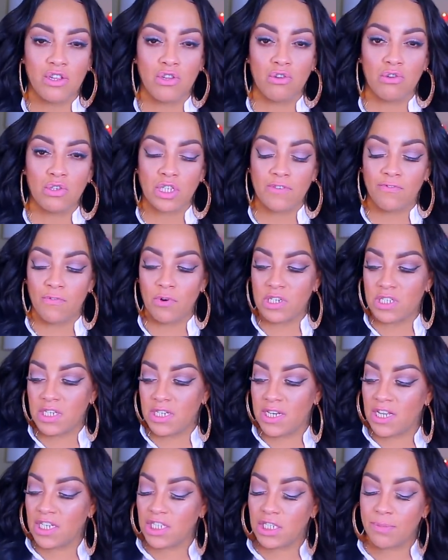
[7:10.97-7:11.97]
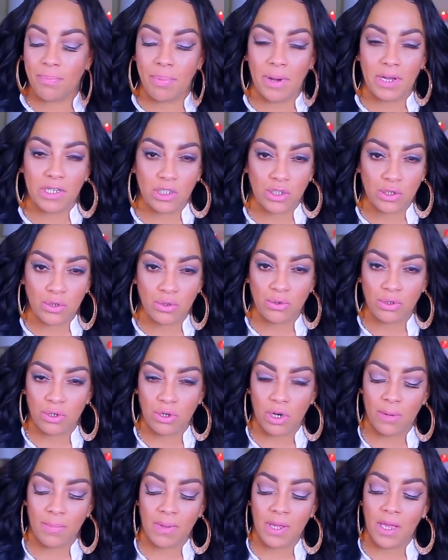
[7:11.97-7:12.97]
to use the 14 inch bundle.
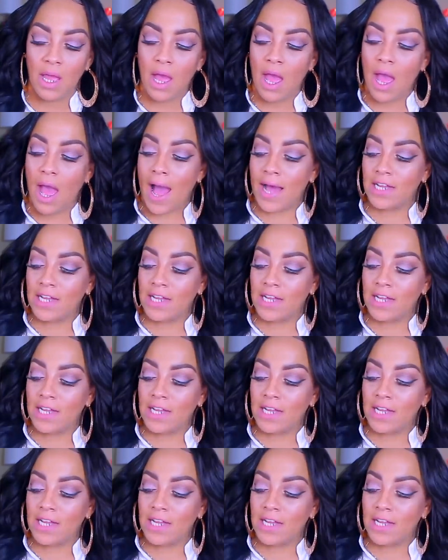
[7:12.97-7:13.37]
You know what I mean?